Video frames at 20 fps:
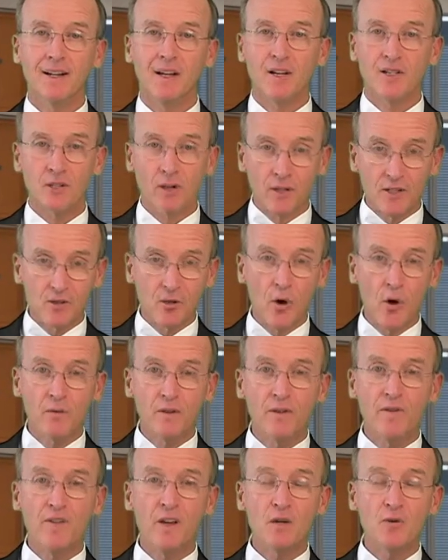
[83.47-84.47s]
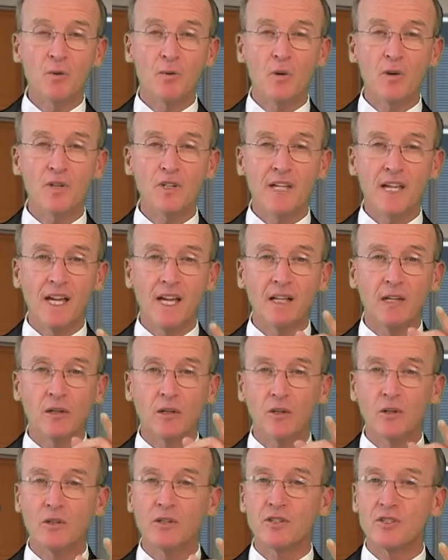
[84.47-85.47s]
So let's go over the visual words again.
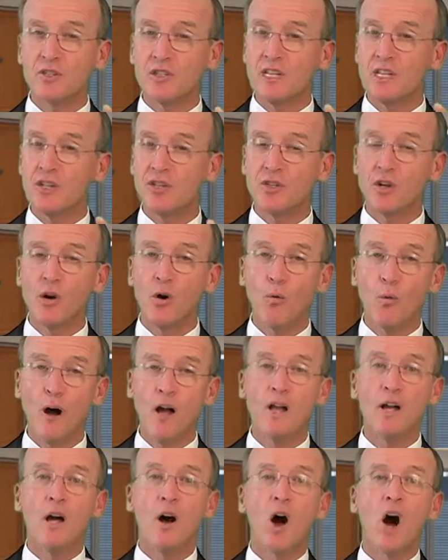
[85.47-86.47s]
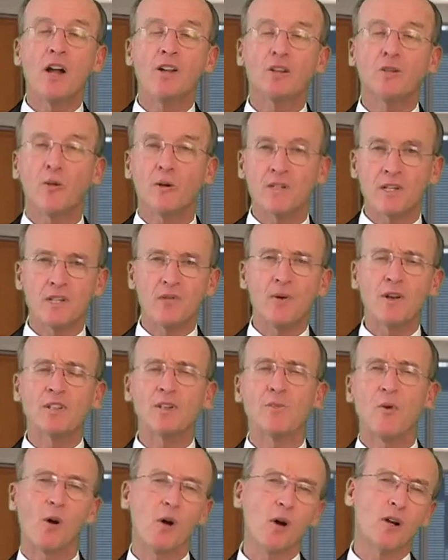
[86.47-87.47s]
Look, see, show, what? Auditories. Let's write
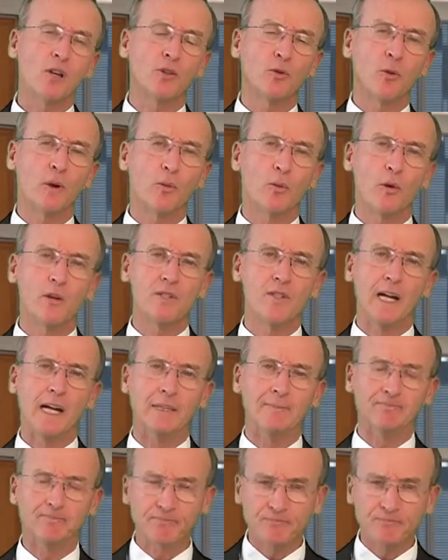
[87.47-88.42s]
some more auditory words down.